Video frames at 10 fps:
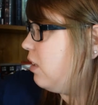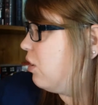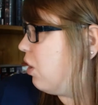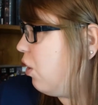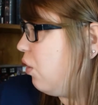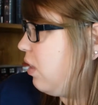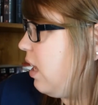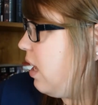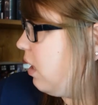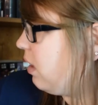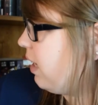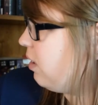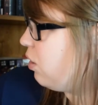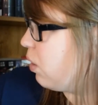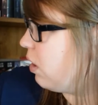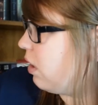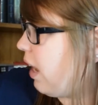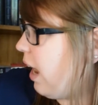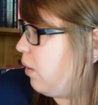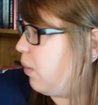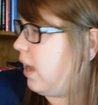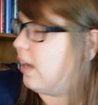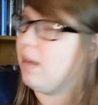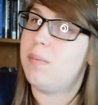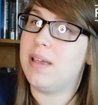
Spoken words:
So the latest thriller that I read,